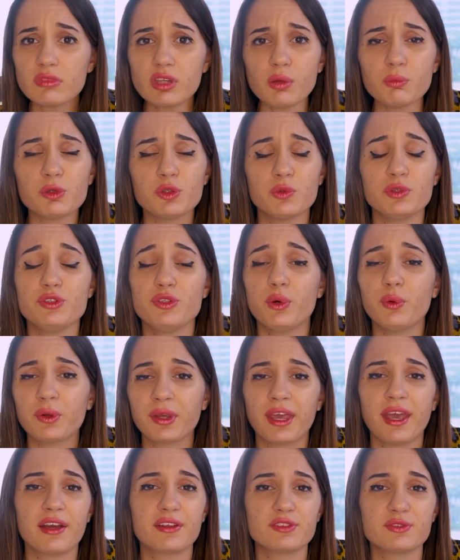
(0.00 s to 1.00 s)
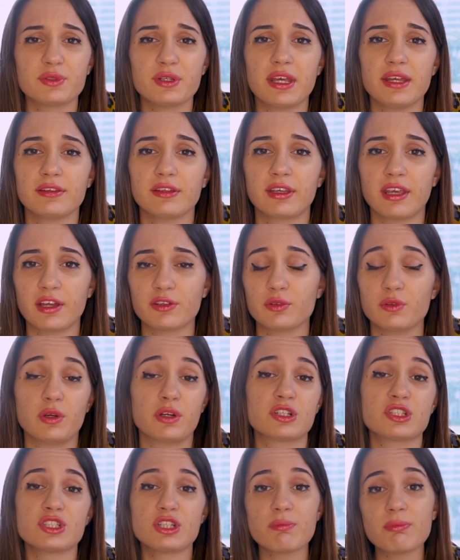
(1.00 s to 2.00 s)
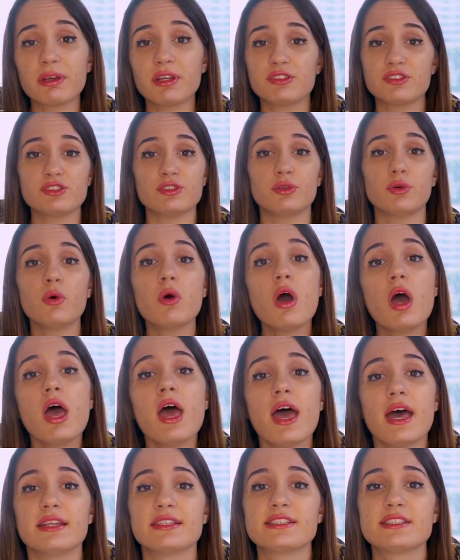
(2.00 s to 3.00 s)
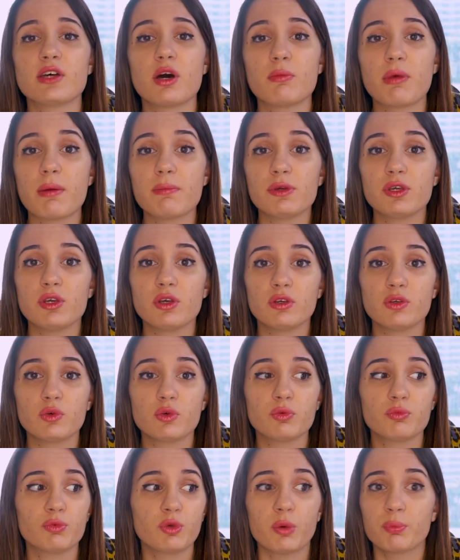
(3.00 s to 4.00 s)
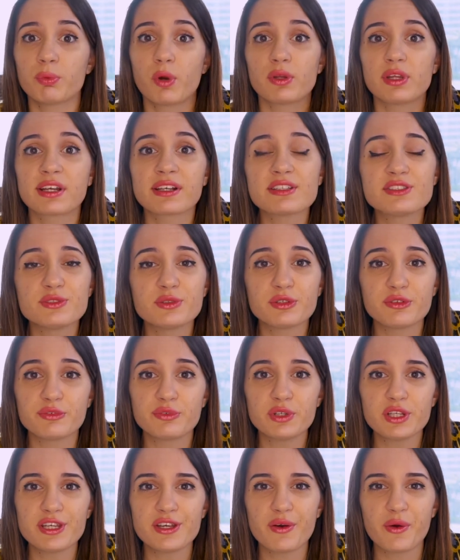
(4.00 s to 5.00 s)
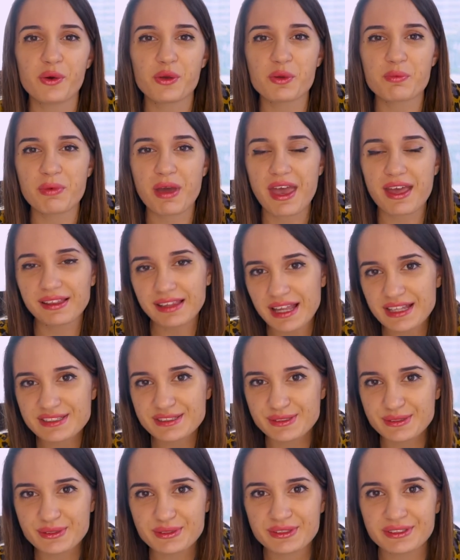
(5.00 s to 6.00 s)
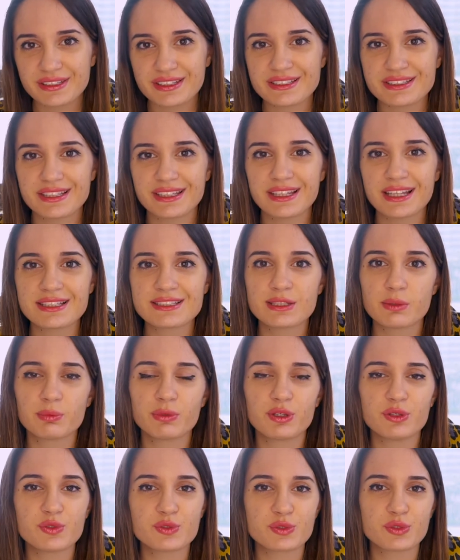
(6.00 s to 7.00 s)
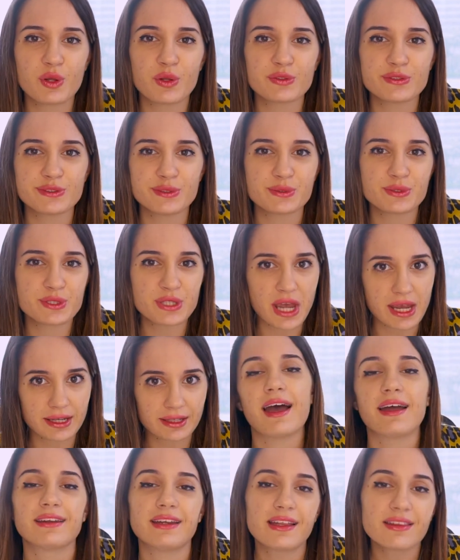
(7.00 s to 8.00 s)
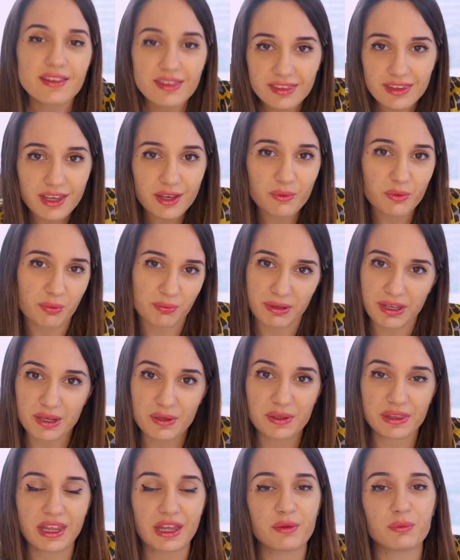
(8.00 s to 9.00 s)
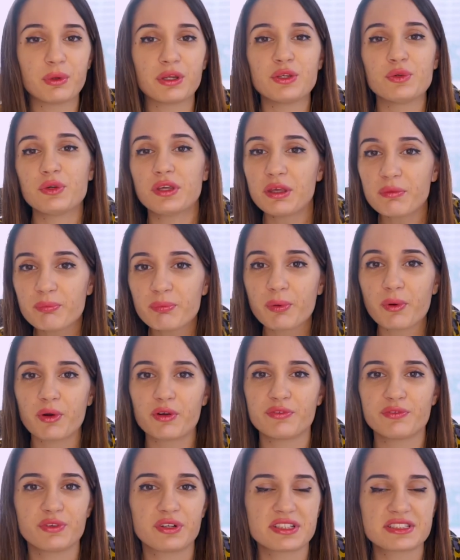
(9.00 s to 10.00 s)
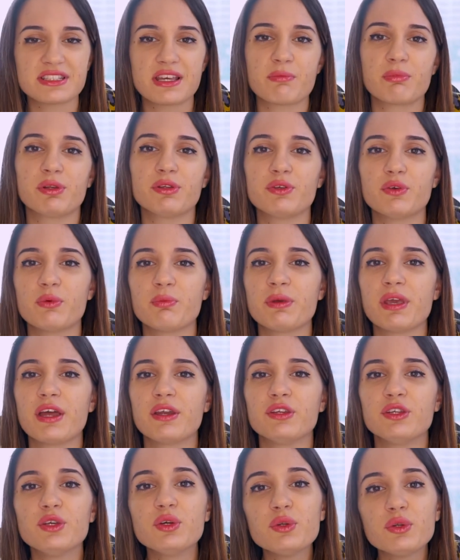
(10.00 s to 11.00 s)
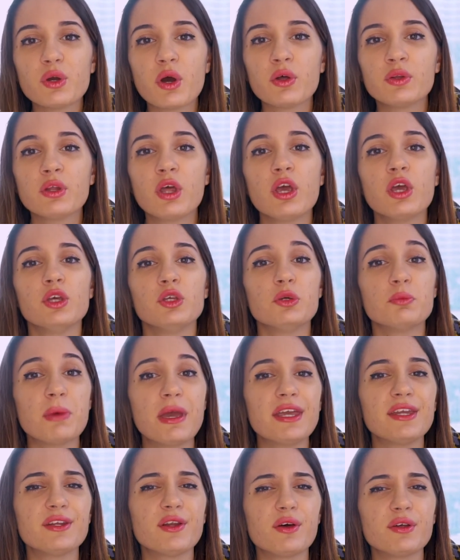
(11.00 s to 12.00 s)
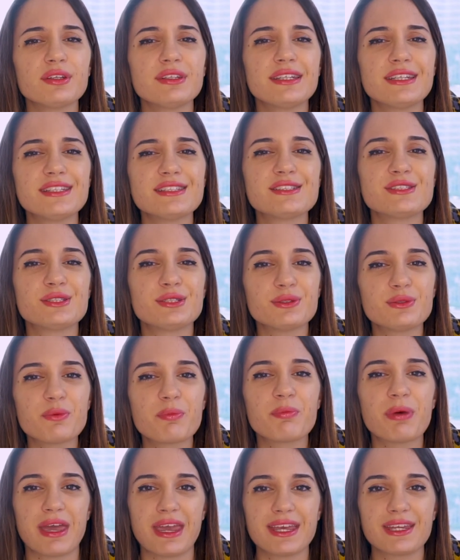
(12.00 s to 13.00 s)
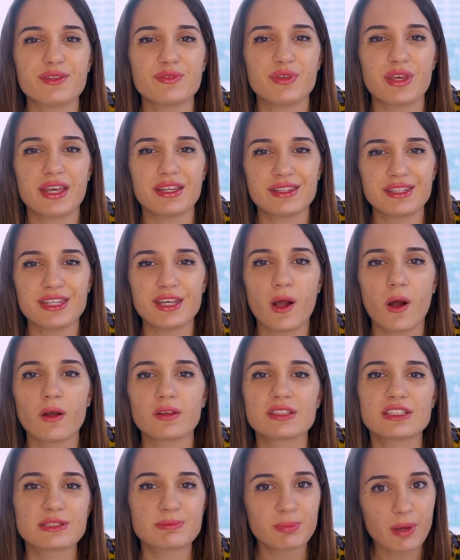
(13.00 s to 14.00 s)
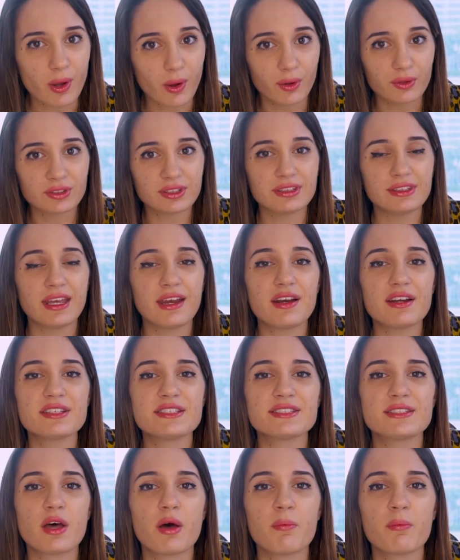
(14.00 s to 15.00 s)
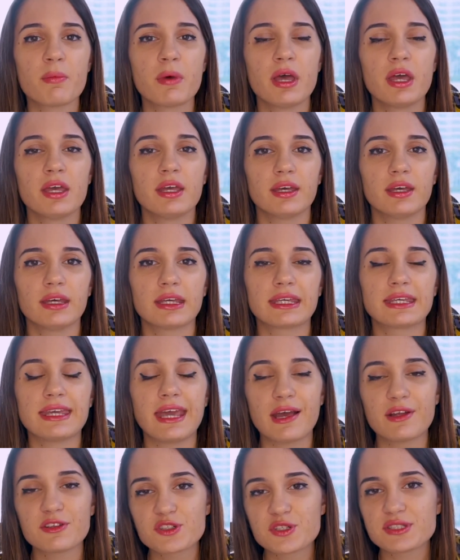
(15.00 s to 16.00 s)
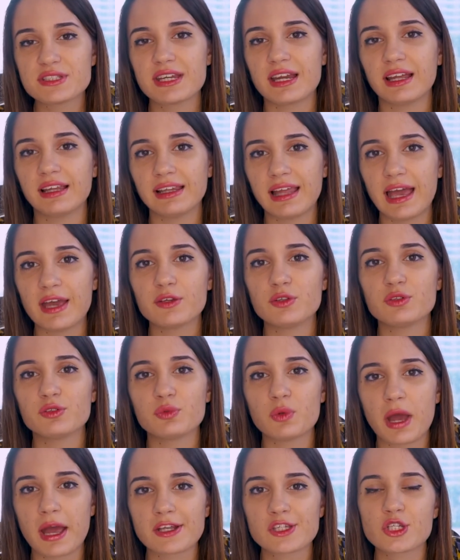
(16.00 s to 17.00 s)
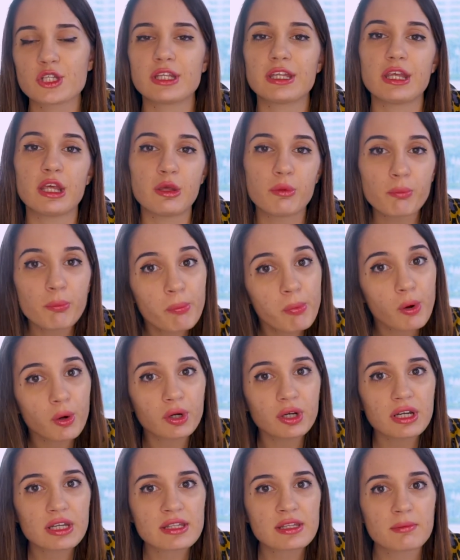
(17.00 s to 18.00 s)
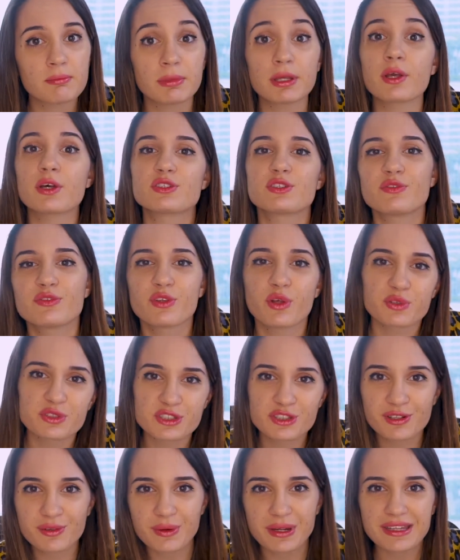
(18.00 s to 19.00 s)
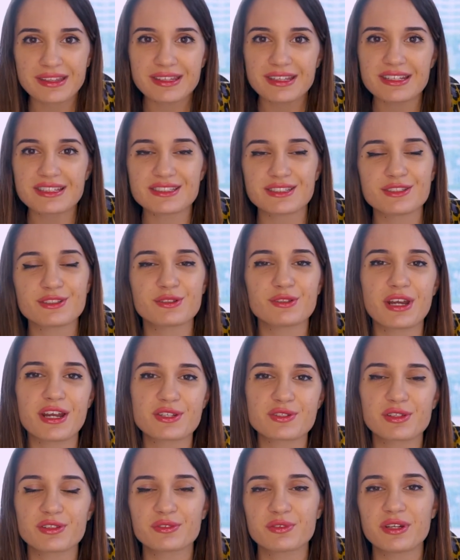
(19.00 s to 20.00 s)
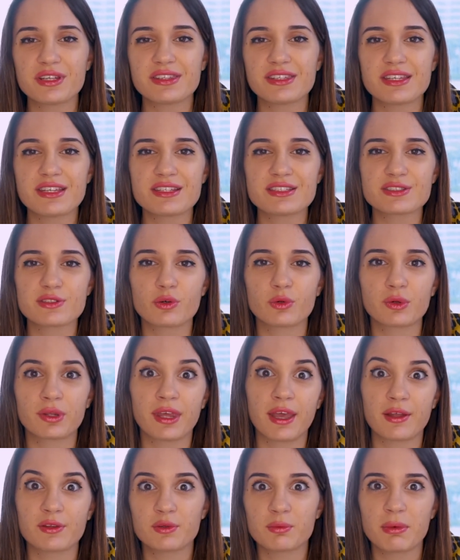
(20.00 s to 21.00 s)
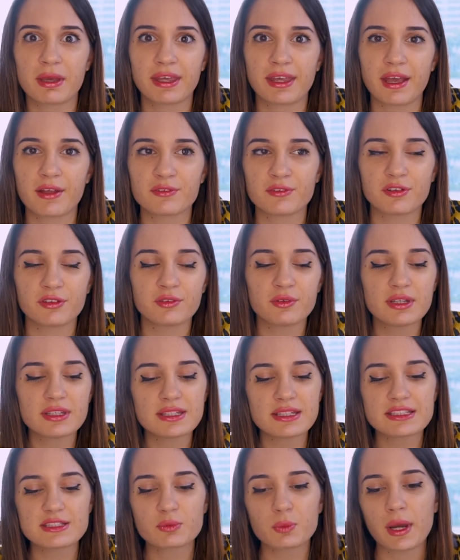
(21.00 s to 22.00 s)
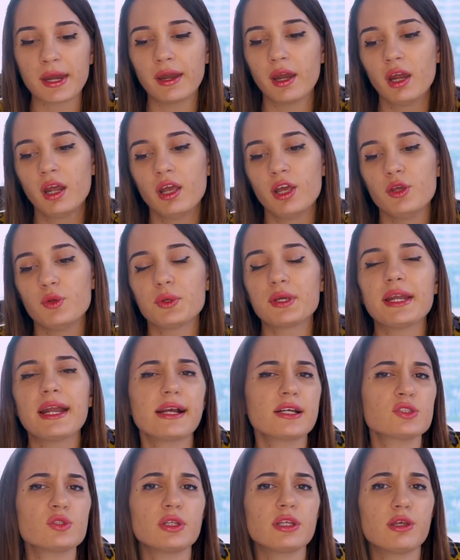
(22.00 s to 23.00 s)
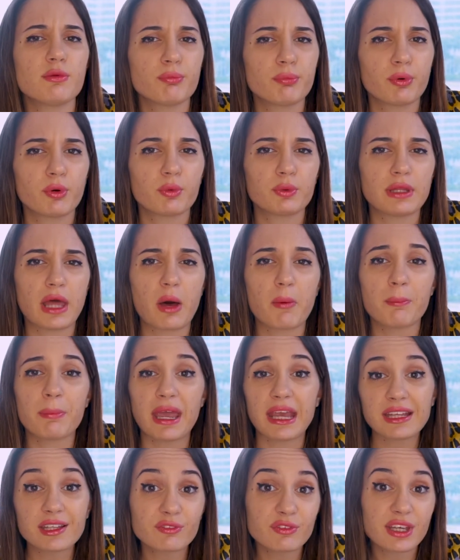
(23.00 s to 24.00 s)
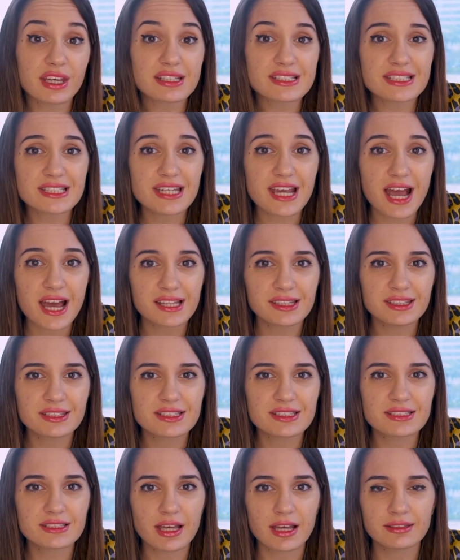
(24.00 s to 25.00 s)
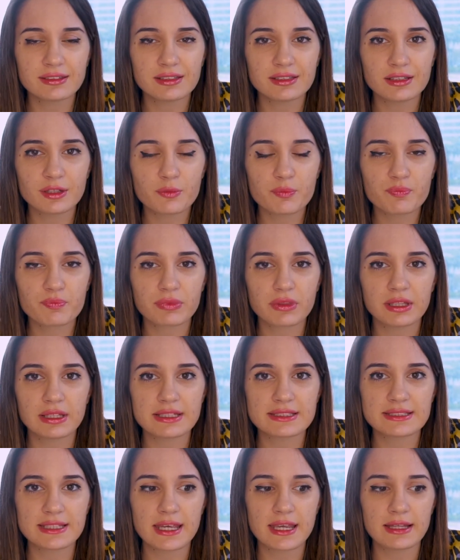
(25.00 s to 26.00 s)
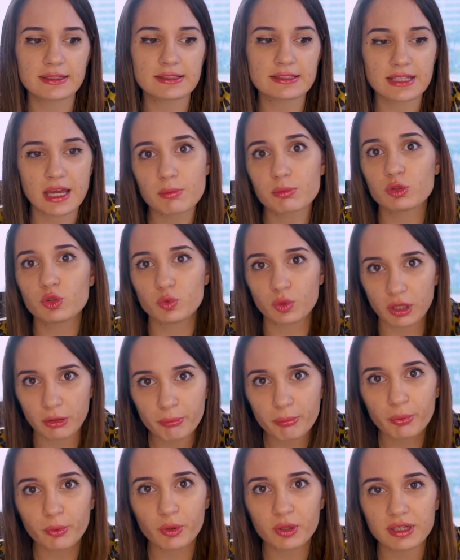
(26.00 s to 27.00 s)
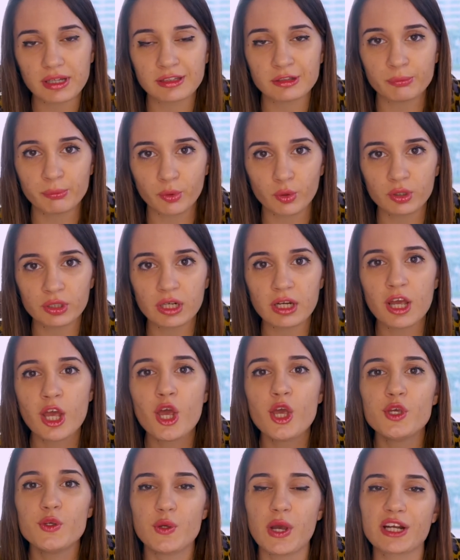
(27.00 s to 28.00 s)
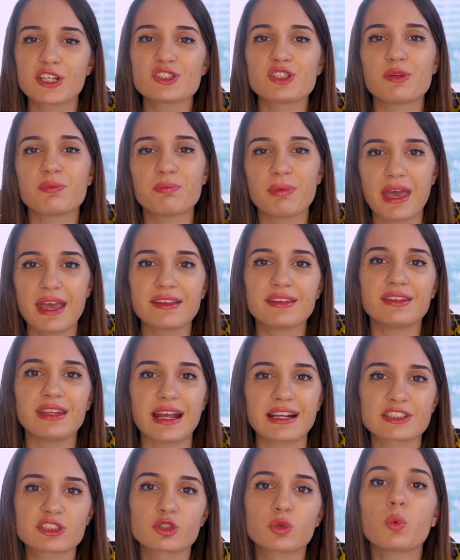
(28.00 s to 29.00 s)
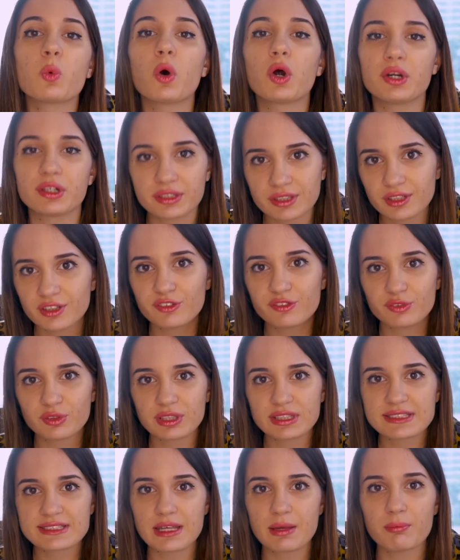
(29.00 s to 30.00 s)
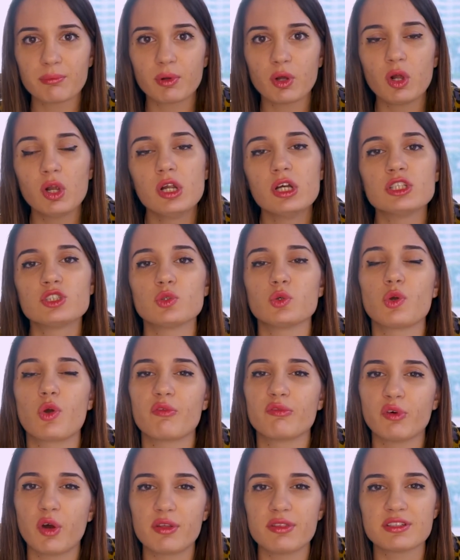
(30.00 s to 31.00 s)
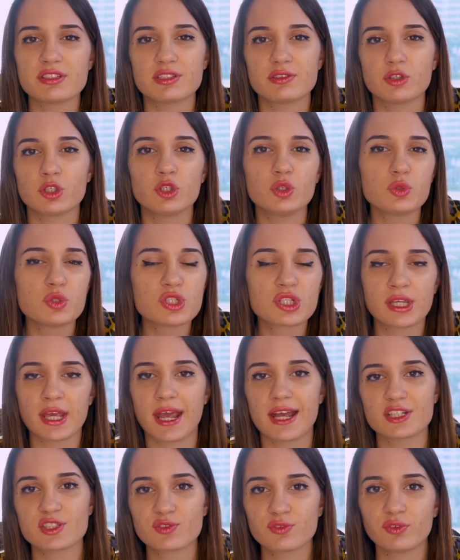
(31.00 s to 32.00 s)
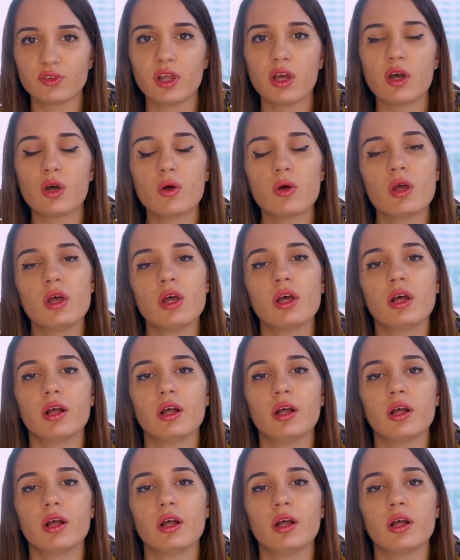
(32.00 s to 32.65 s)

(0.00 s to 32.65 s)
between your country and the country you're shipping to, and so maybe your product is duty-free or you pay less duties, and that's something you should also check. Another thing would be that when you import, for example, in the European Union, you may not need to pay the VAT on the spot. There are some countries that allow you to actually import because of those treaties, international treaties or country-by-country treaties, where you can actually import without paying the VAT at the let's say at the time you import at the border. You actually pay the next quarter, for example, so you avoid this huge cash flow.